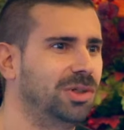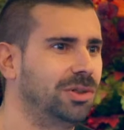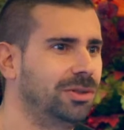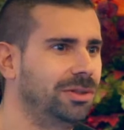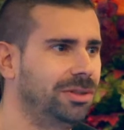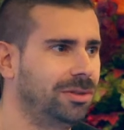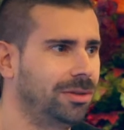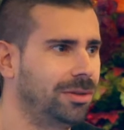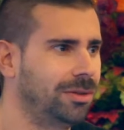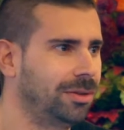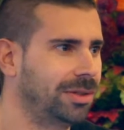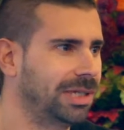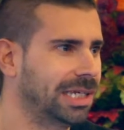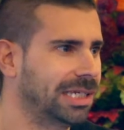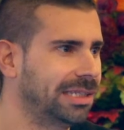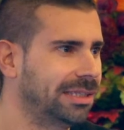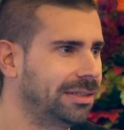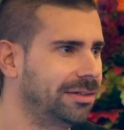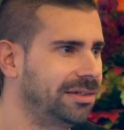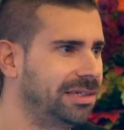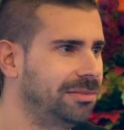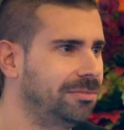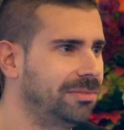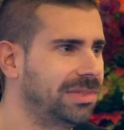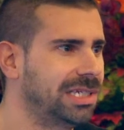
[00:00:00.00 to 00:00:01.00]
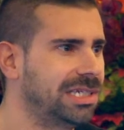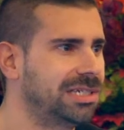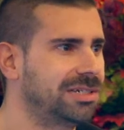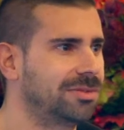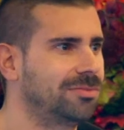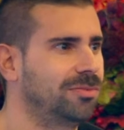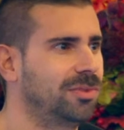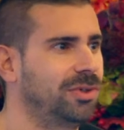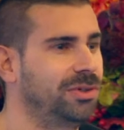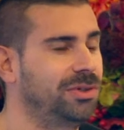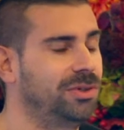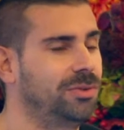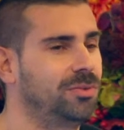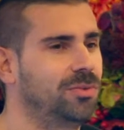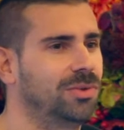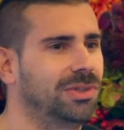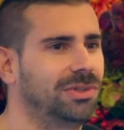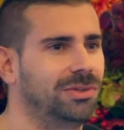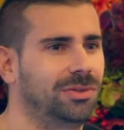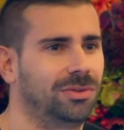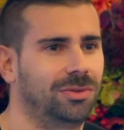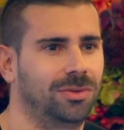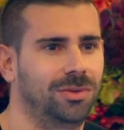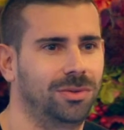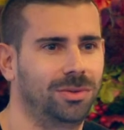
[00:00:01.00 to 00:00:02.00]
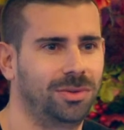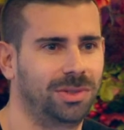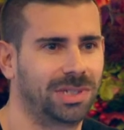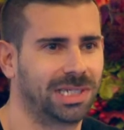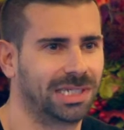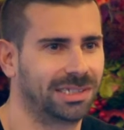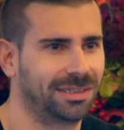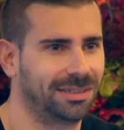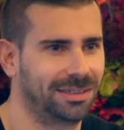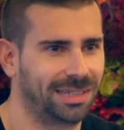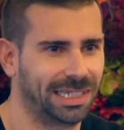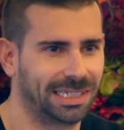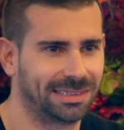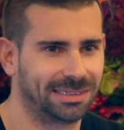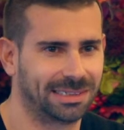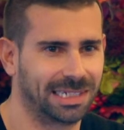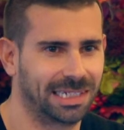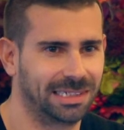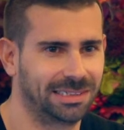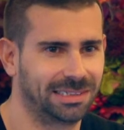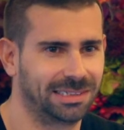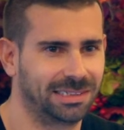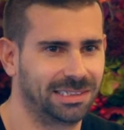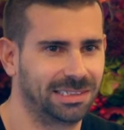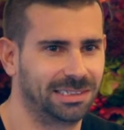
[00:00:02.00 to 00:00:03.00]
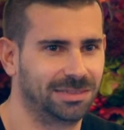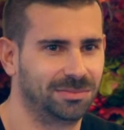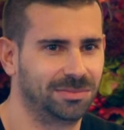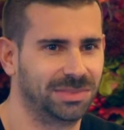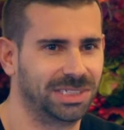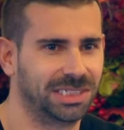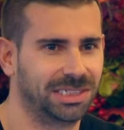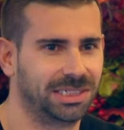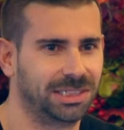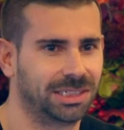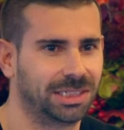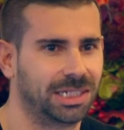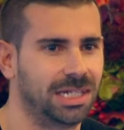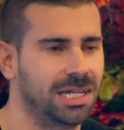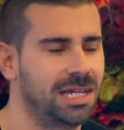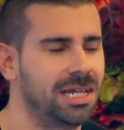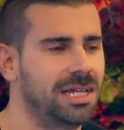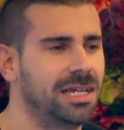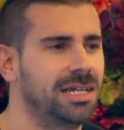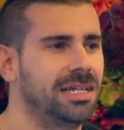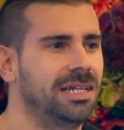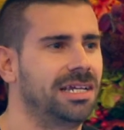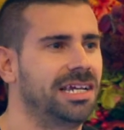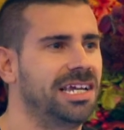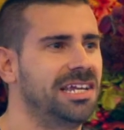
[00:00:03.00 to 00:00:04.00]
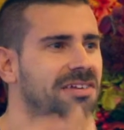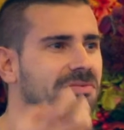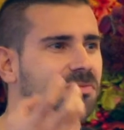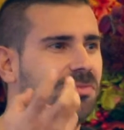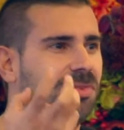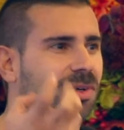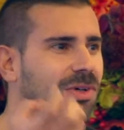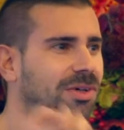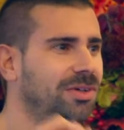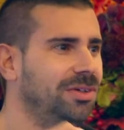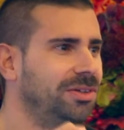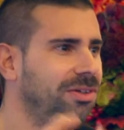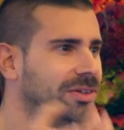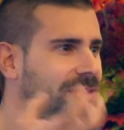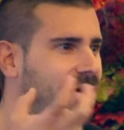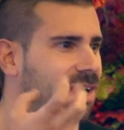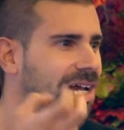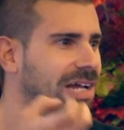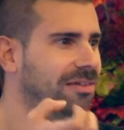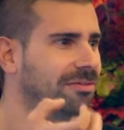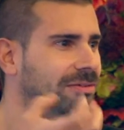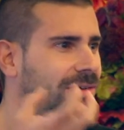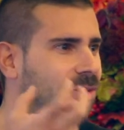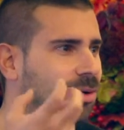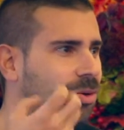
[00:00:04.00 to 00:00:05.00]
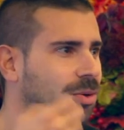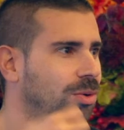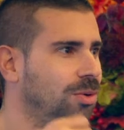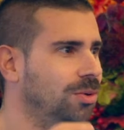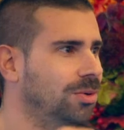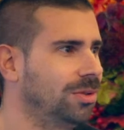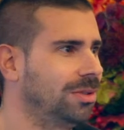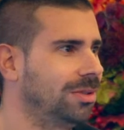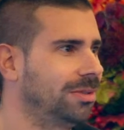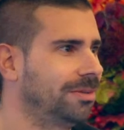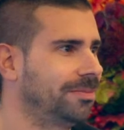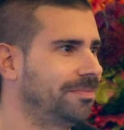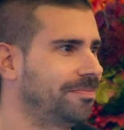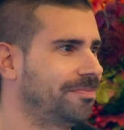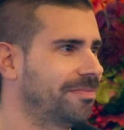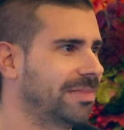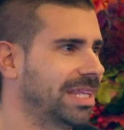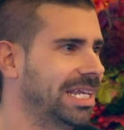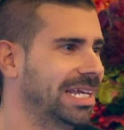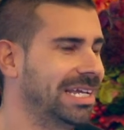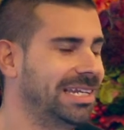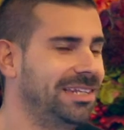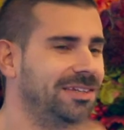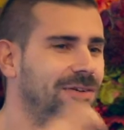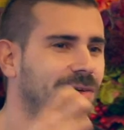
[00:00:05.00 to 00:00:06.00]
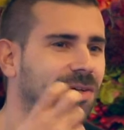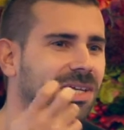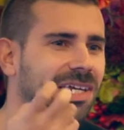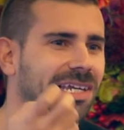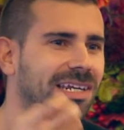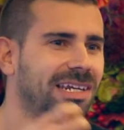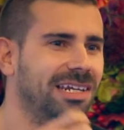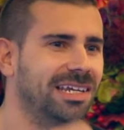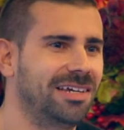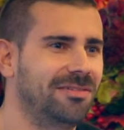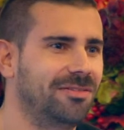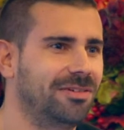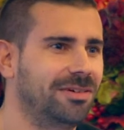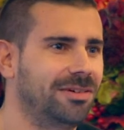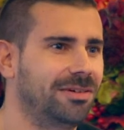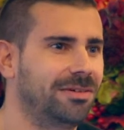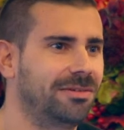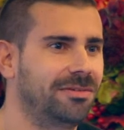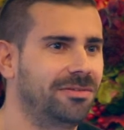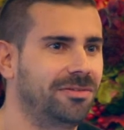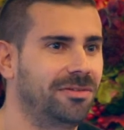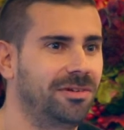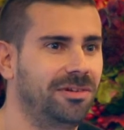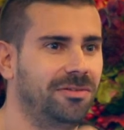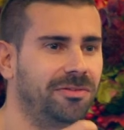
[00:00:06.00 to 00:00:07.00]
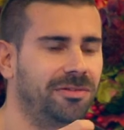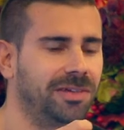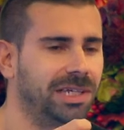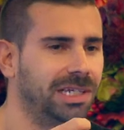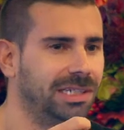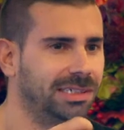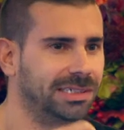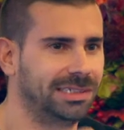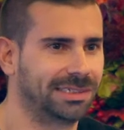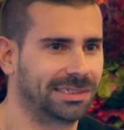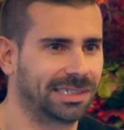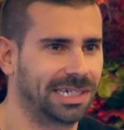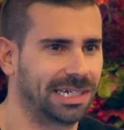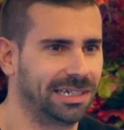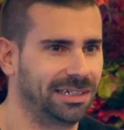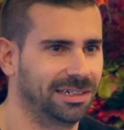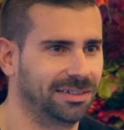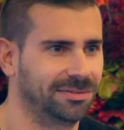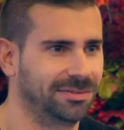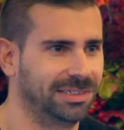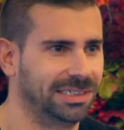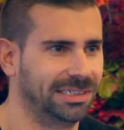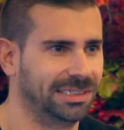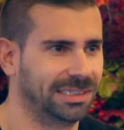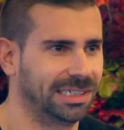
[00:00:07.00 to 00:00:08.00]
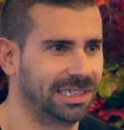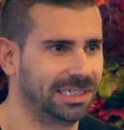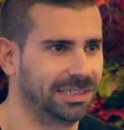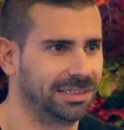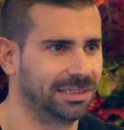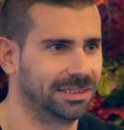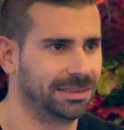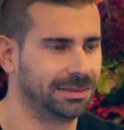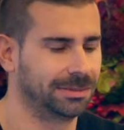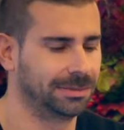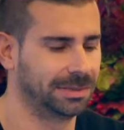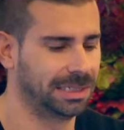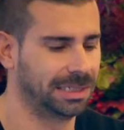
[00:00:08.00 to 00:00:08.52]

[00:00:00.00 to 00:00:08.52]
more you look at the image, more you want to look at the exciting image, and more you have a hole. And you can never fulfill this kind of desire.